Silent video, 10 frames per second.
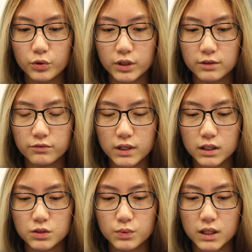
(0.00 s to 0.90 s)
pointing
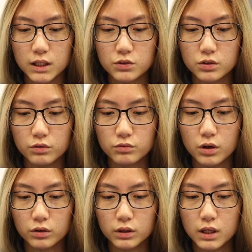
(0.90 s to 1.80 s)
fingers when things got
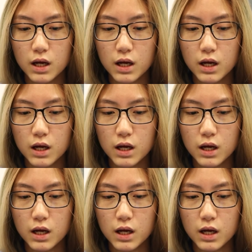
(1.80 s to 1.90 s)
wrong,